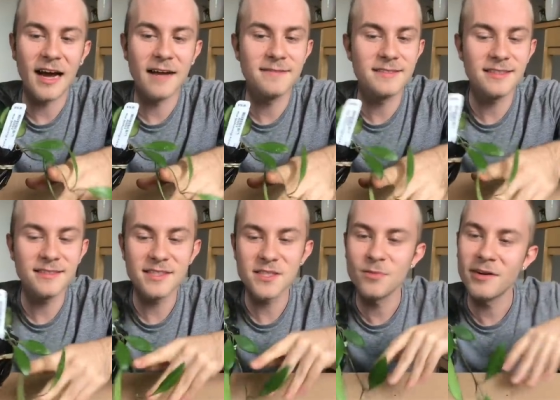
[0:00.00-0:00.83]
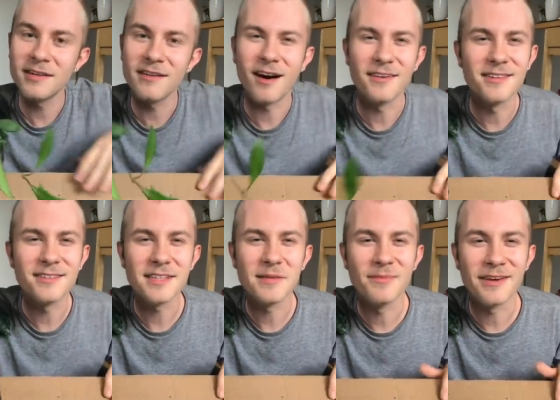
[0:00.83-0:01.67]
I've seen this one
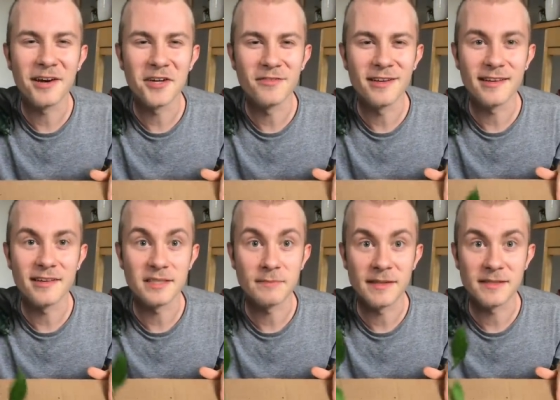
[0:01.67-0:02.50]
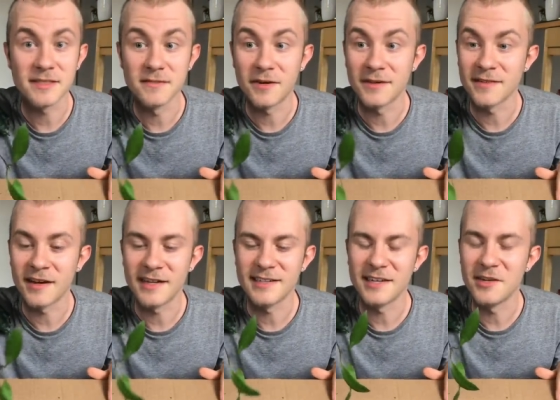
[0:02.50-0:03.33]
honestly be kind of like expensive
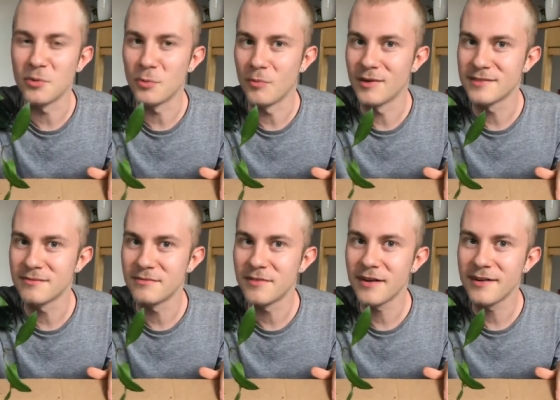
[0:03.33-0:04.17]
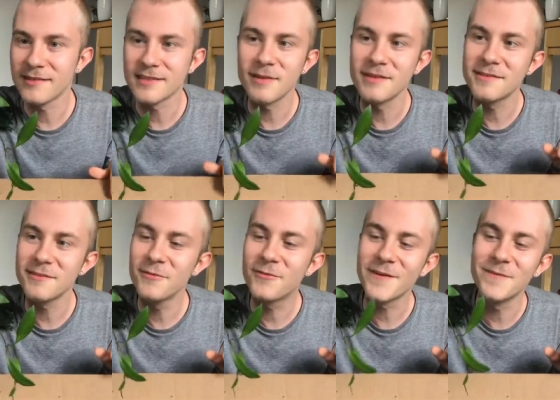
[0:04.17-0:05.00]
online, and it wasn't very
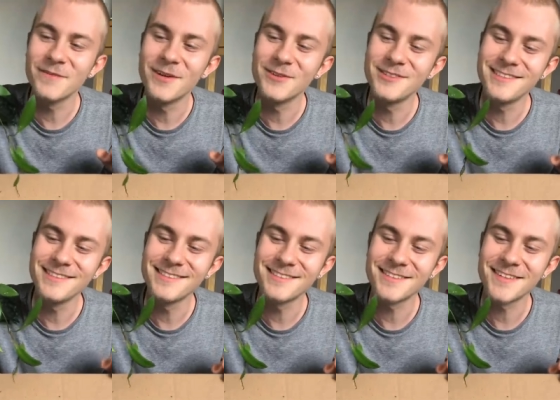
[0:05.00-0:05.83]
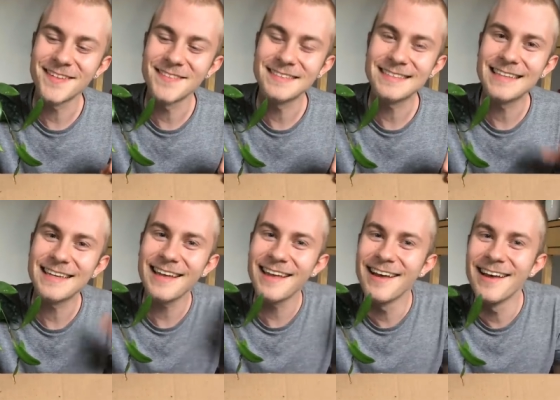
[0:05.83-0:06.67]
expensive from Logee's, so I was
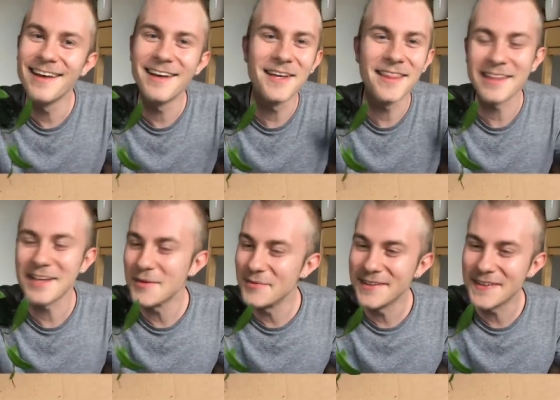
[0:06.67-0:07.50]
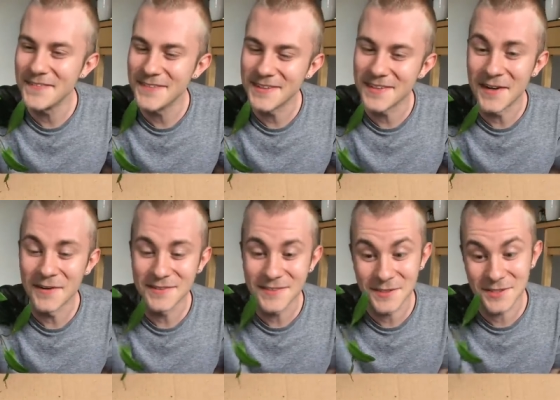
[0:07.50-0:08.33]
like, I think I'm gonna give it a go.
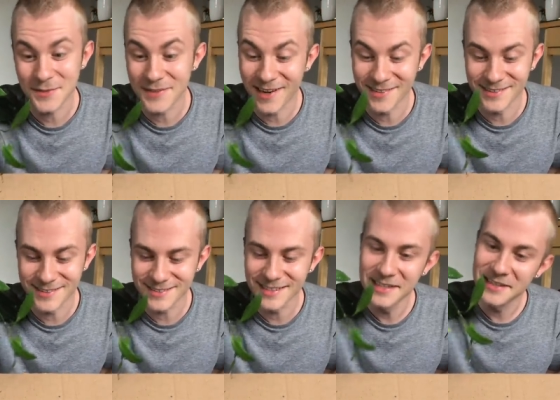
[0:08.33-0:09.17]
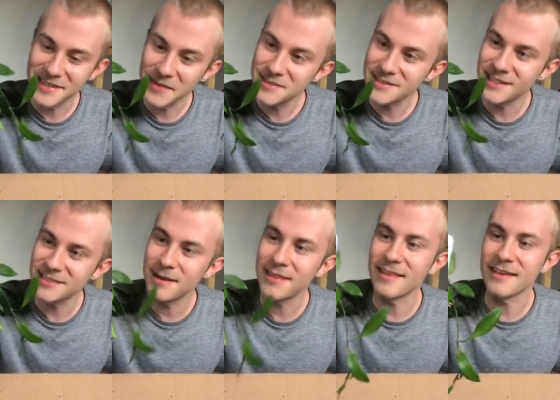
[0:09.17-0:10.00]
So to be honest, that was kind
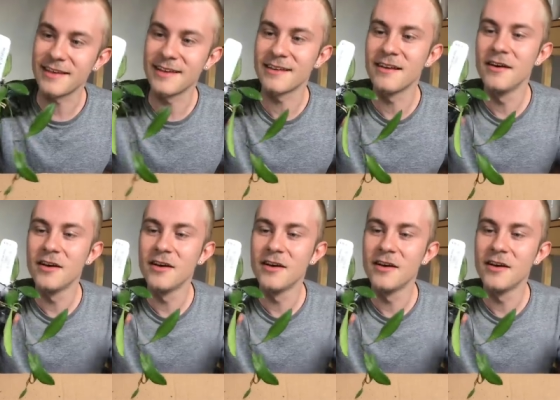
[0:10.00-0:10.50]
of my thinking.